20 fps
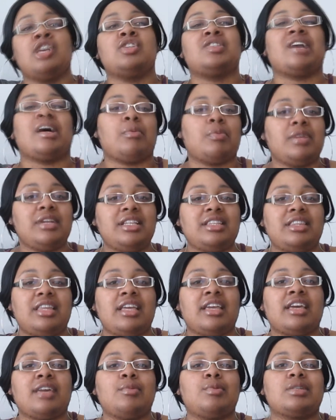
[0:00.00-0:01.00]
So I really
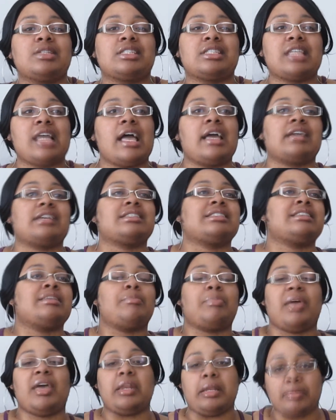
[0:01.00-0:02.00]
think it was like
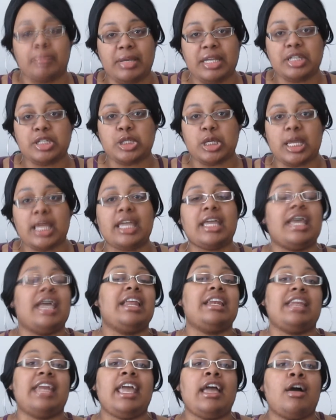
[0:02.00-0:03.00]
some petty bitch shit.
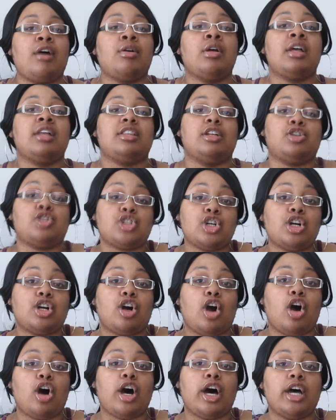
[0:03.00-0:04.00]
And now that you're
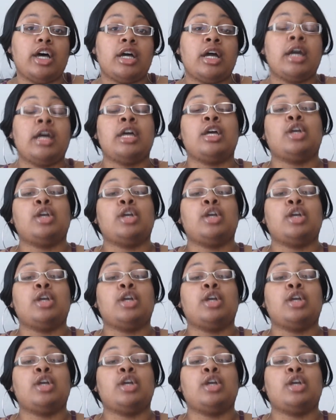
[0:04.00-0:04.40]
caught,